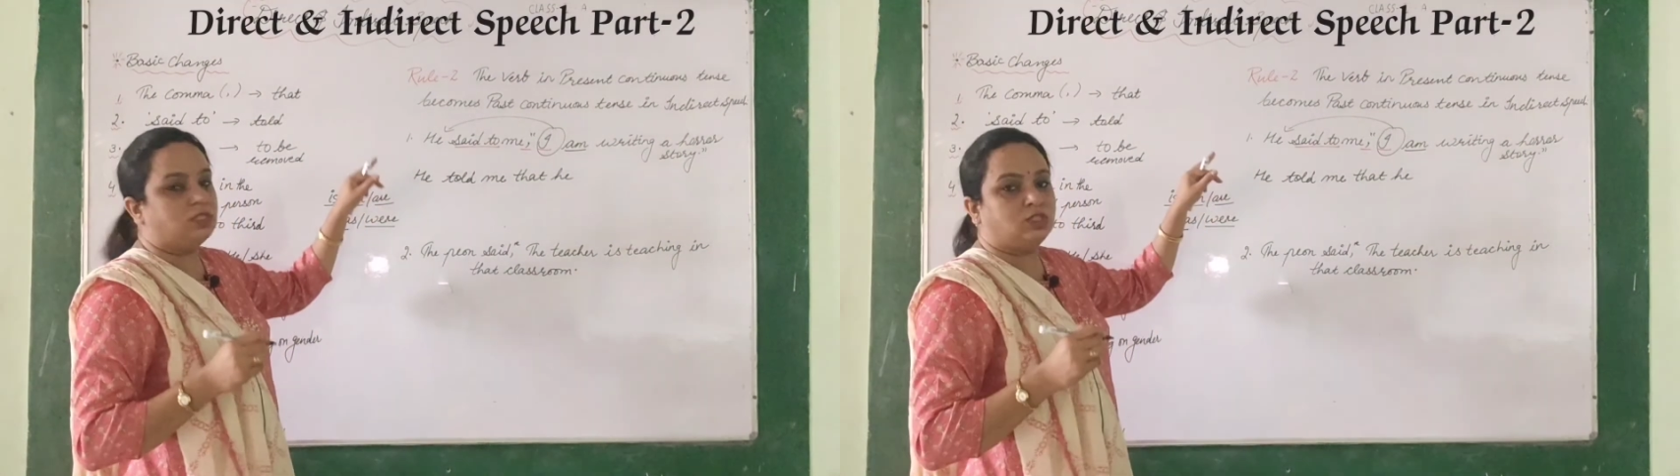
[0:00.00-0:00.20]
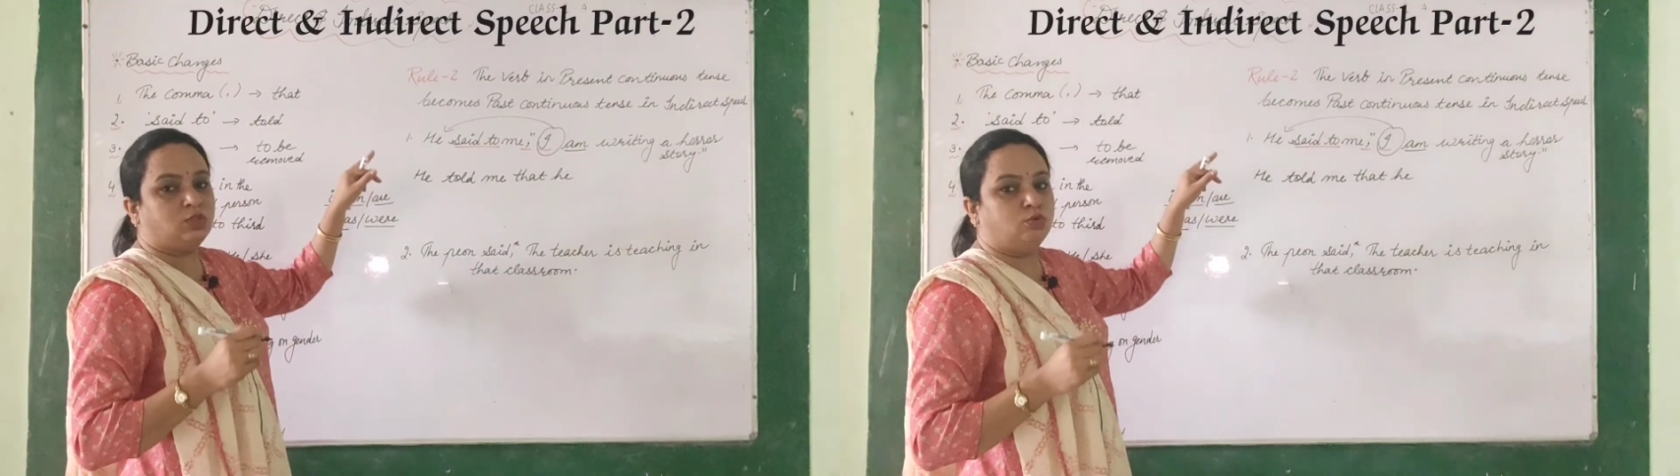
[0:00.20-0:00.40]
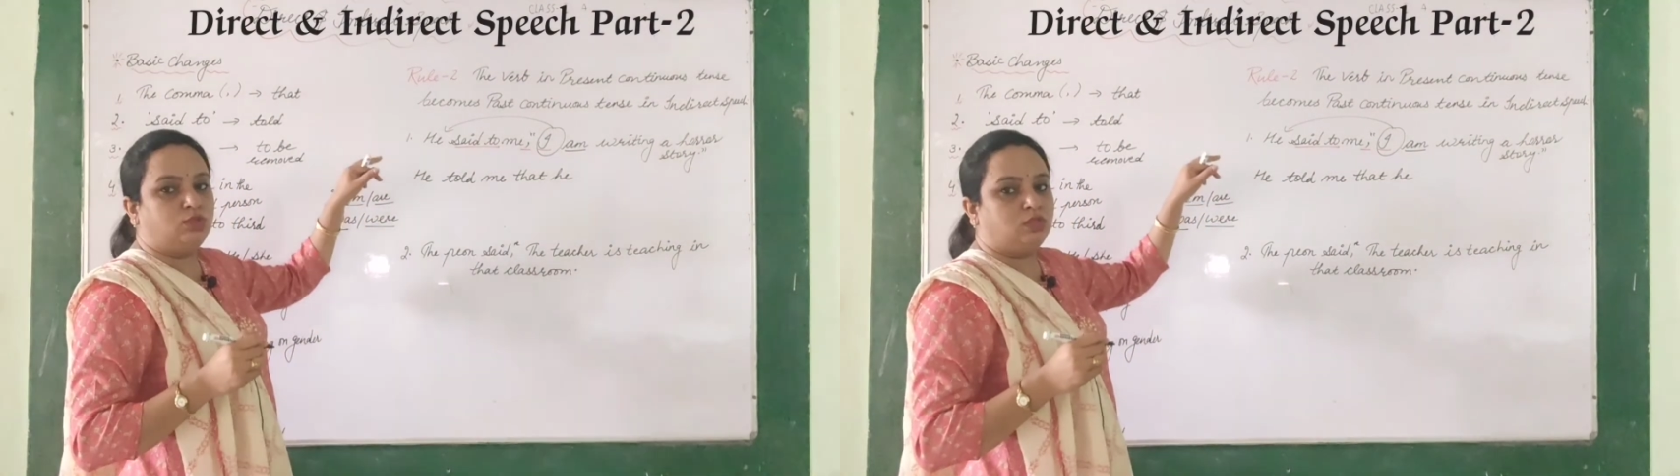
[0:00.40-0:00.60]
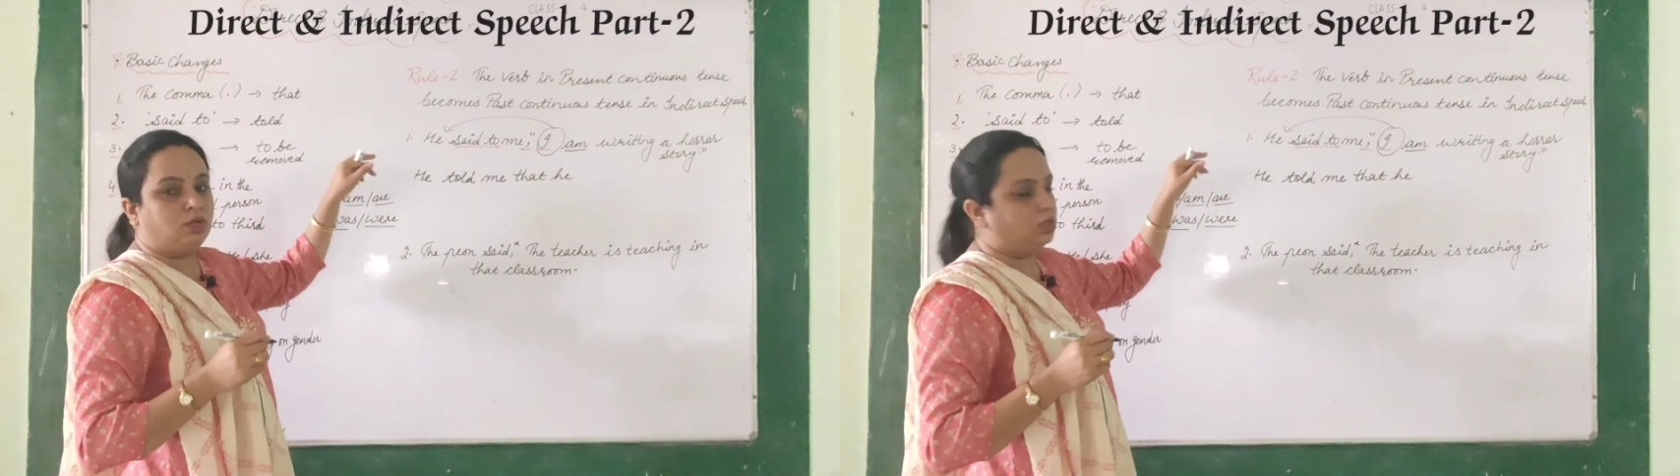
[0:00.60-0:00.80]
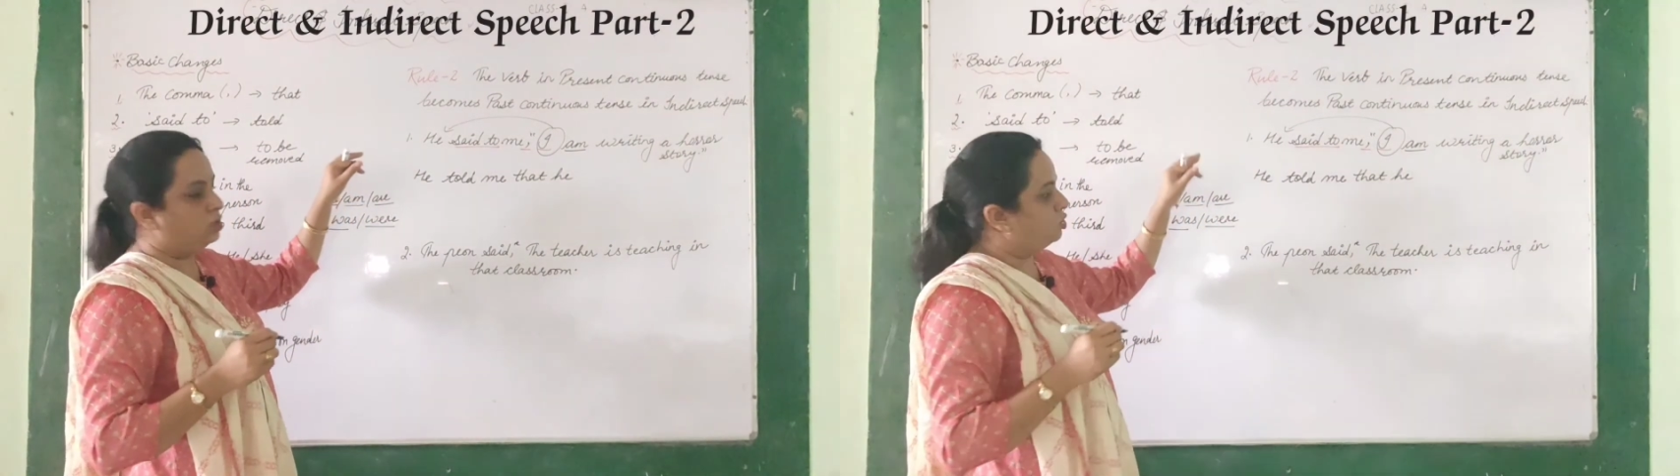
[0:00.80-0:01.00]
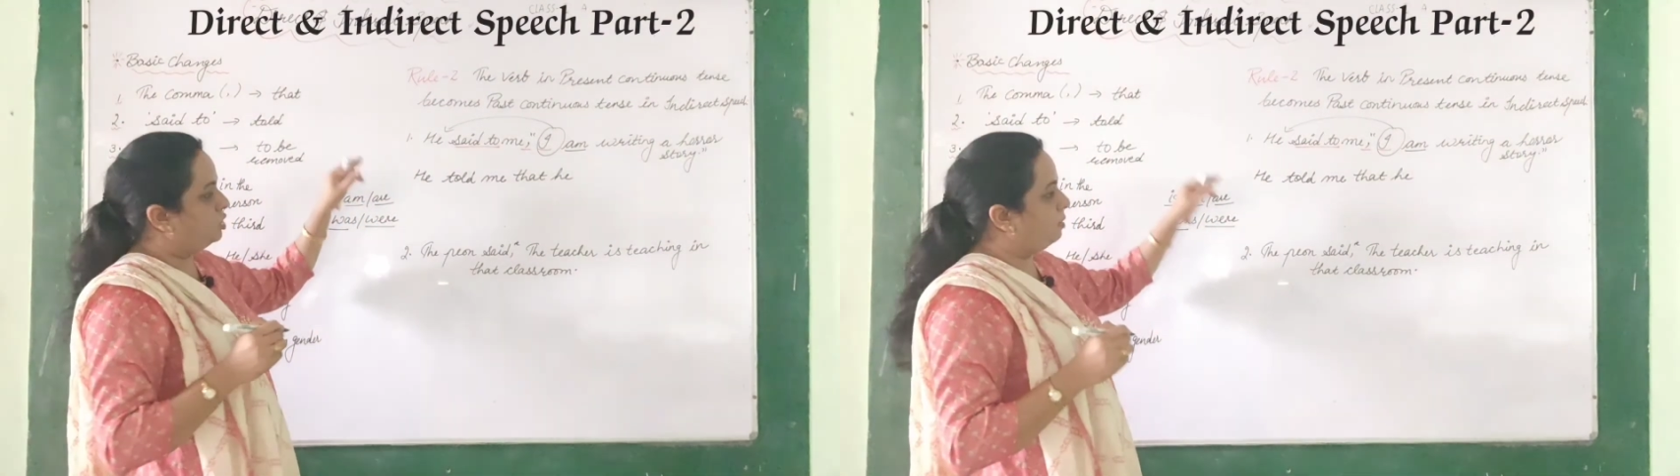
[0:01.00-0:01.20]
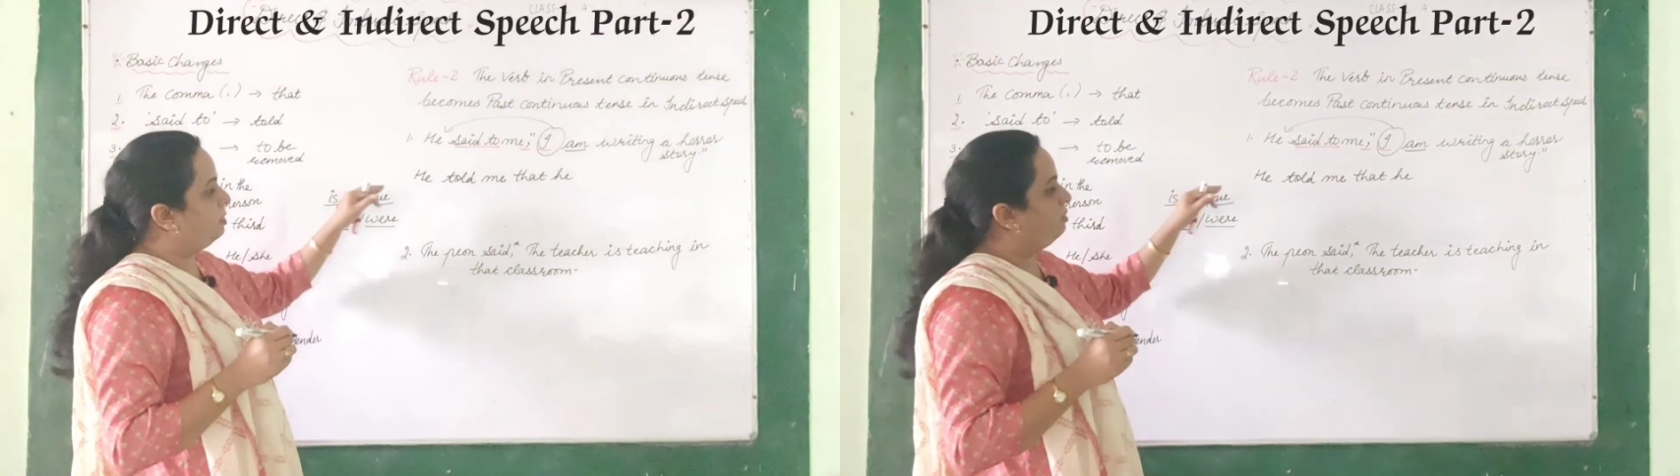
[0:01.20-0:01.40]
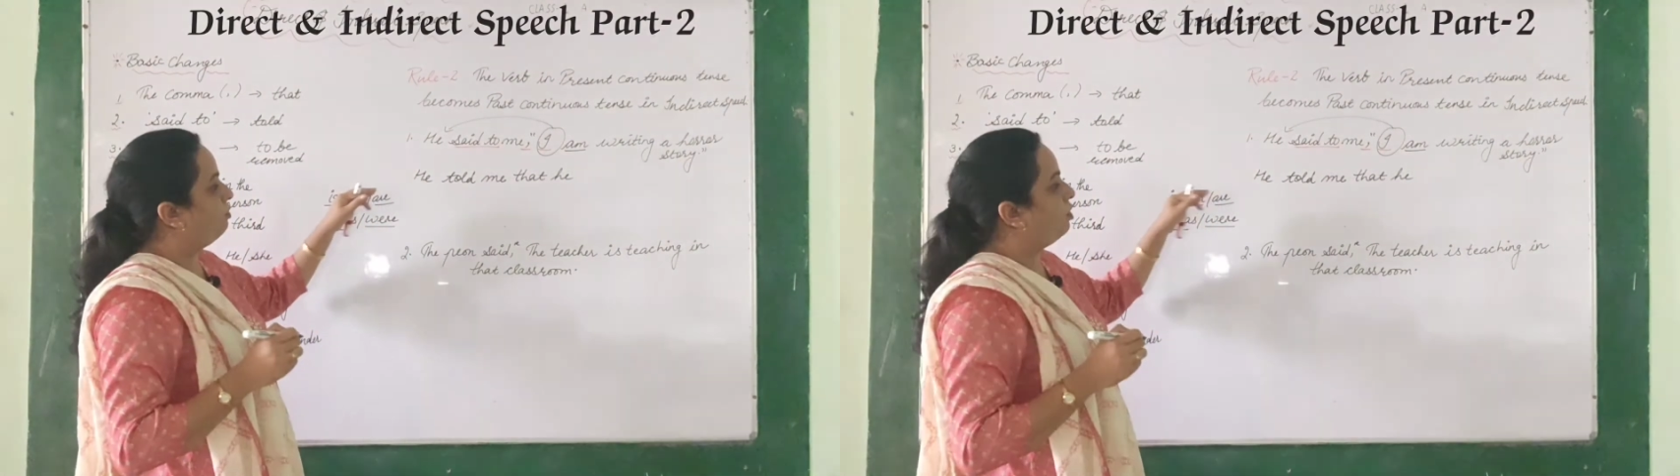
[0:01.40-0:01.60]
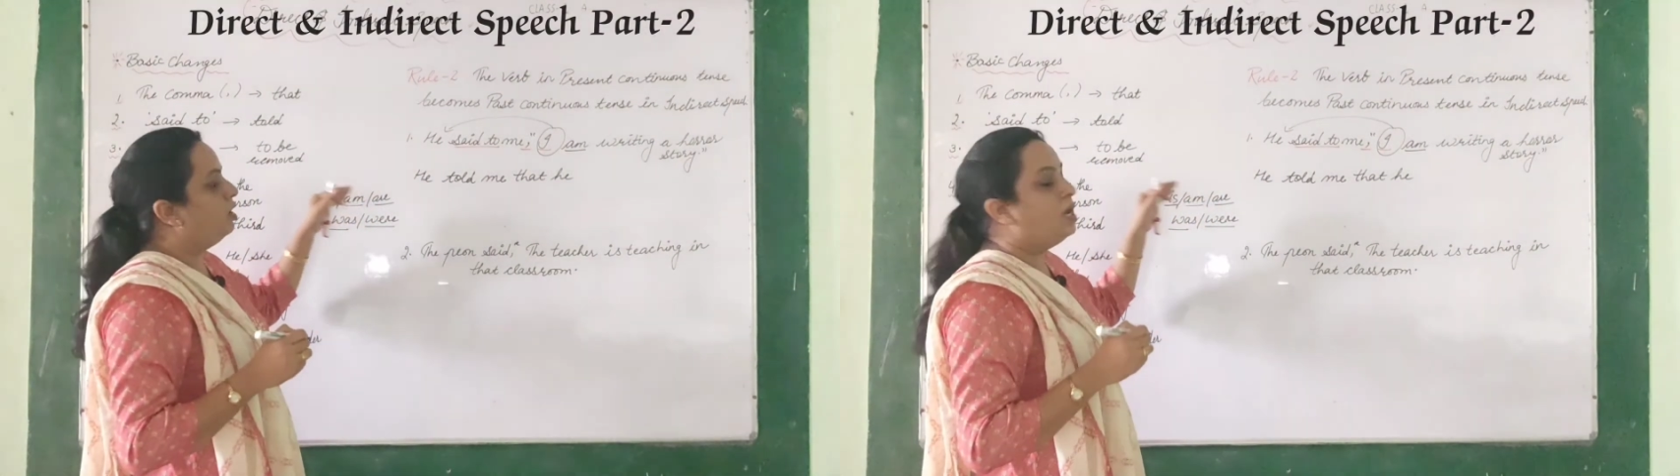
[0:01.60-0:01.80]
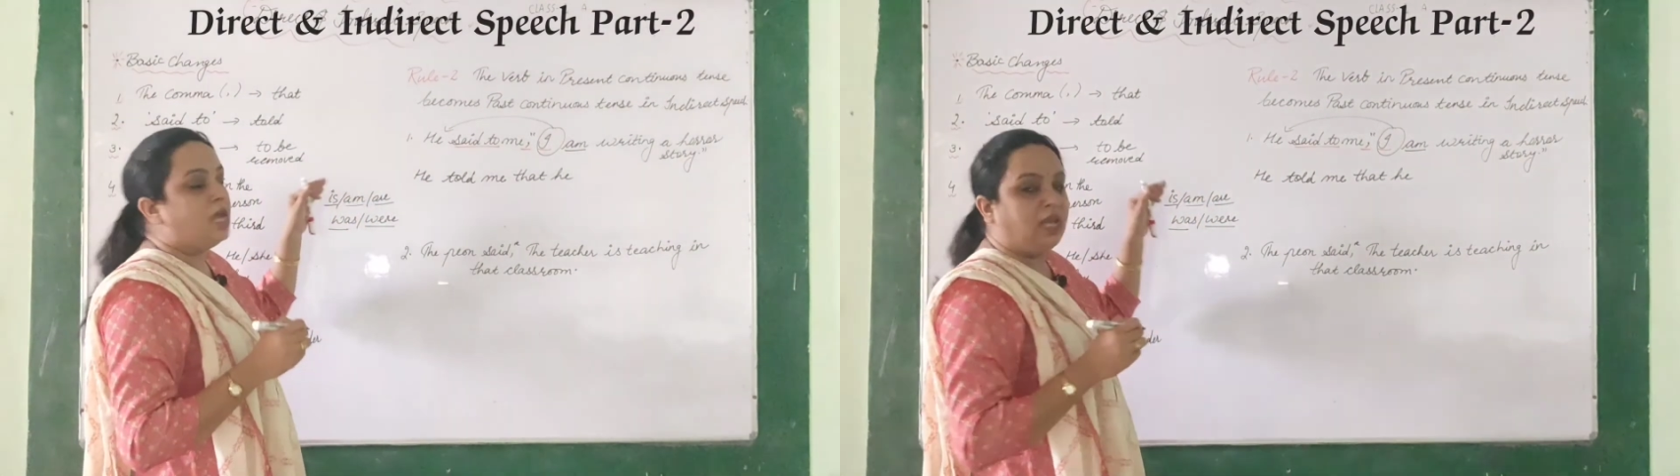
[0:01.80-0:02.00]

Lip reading: suitable for